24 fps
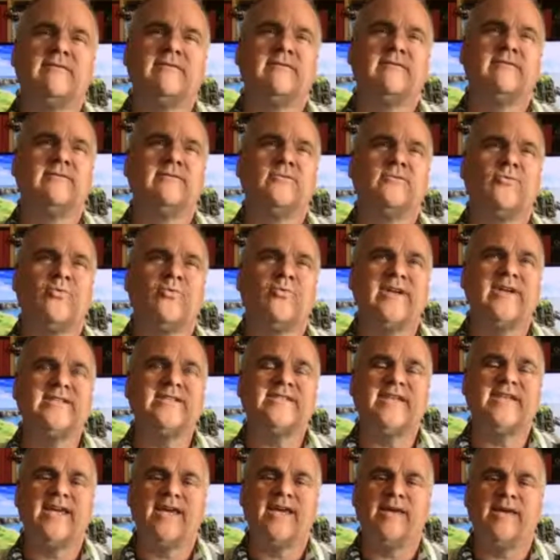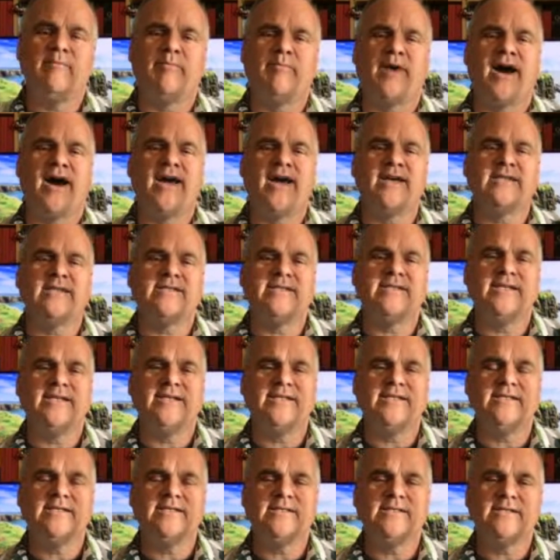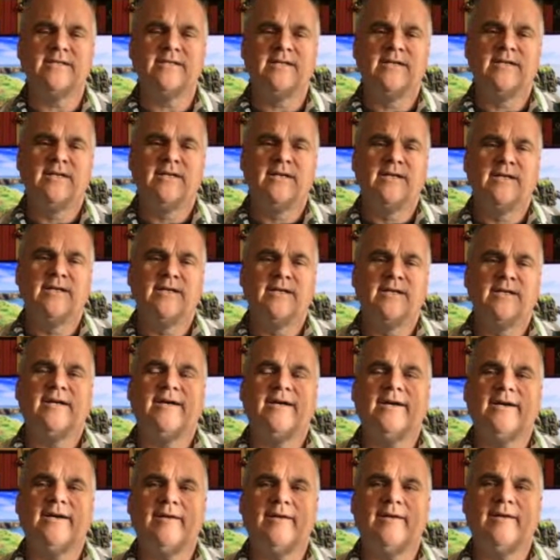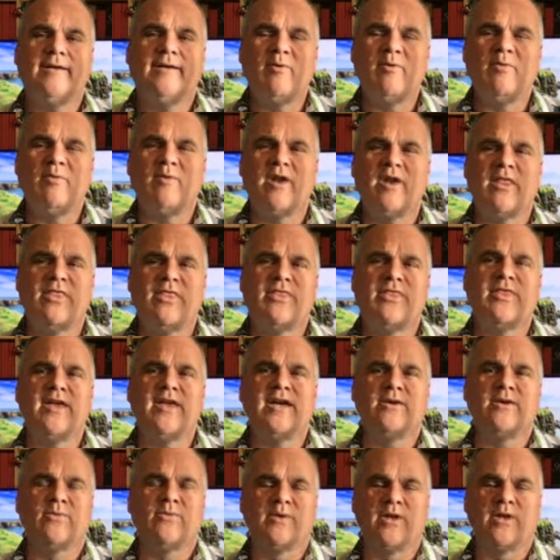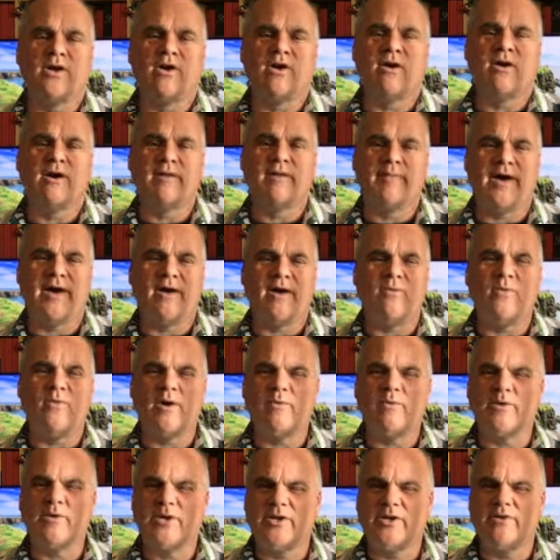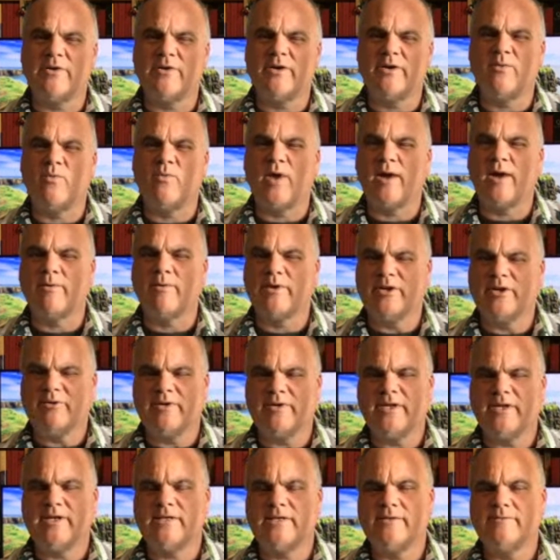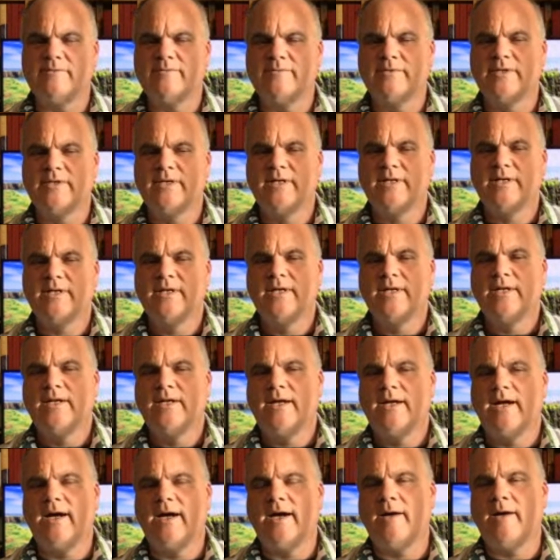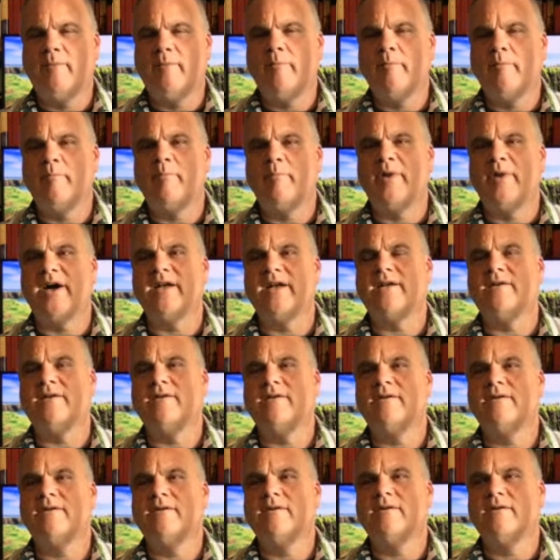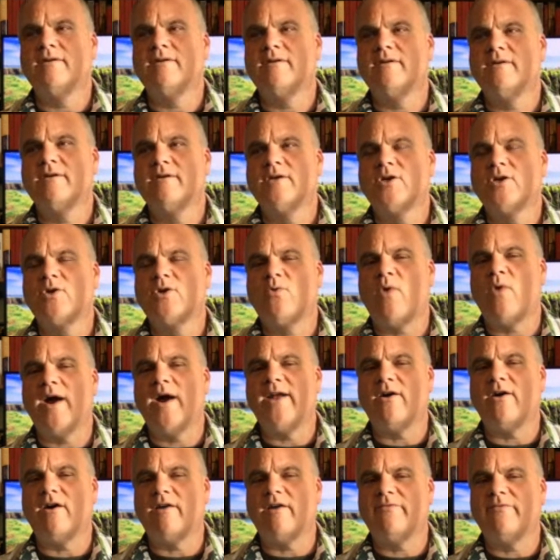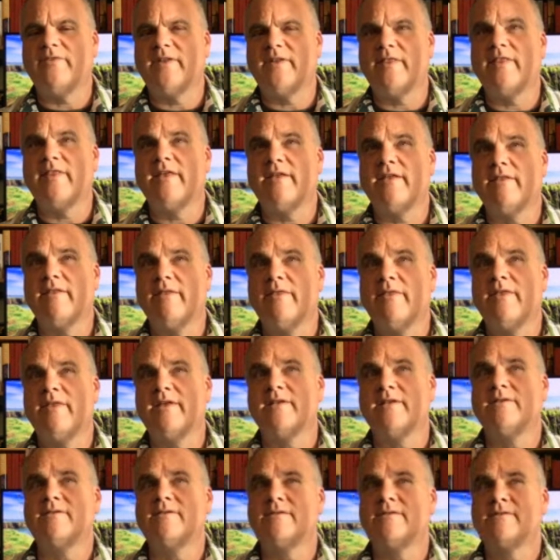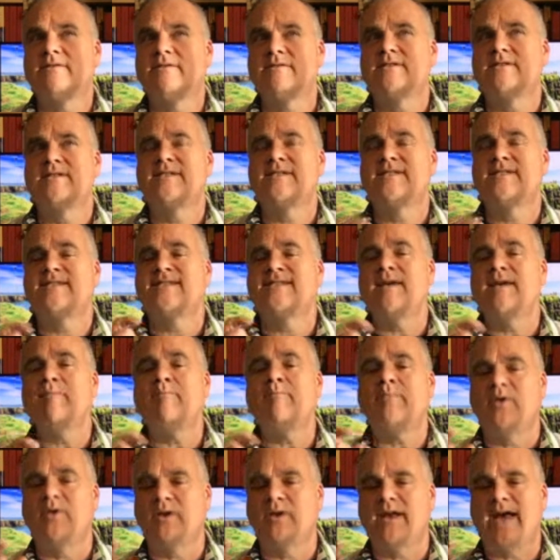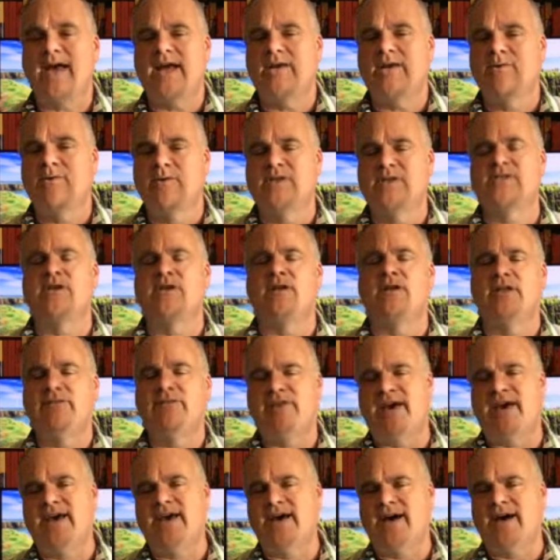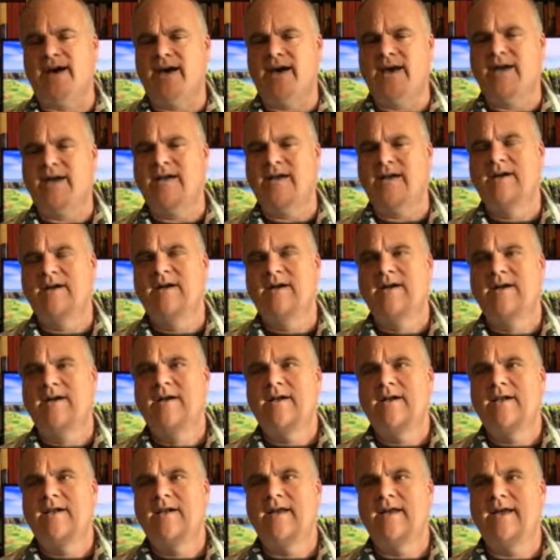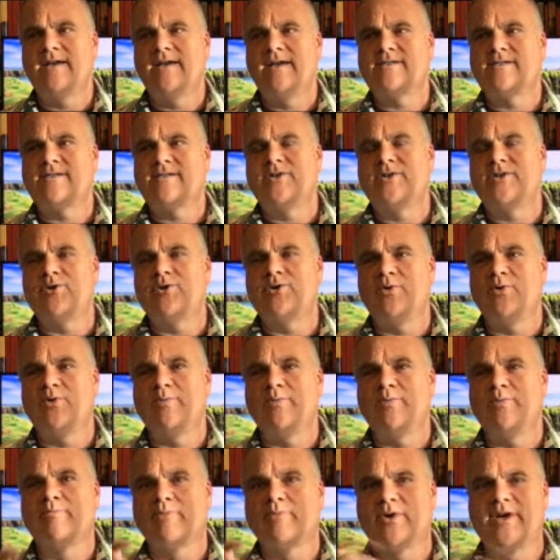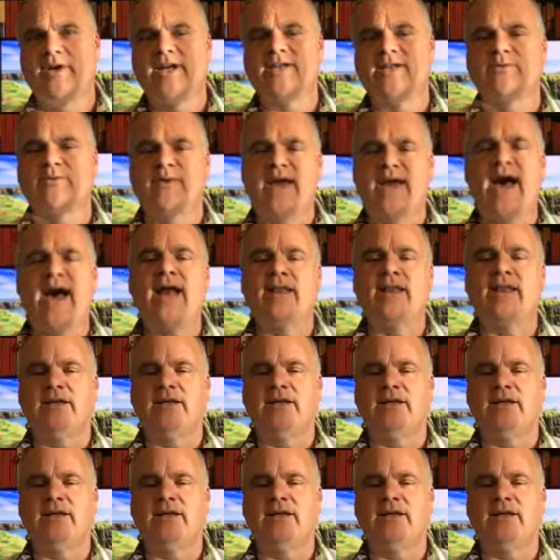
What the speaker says: risky biases, and we want to think real hard about what we're doing and why we're doing it. But quite often, the simple end result of AI is to predict reality,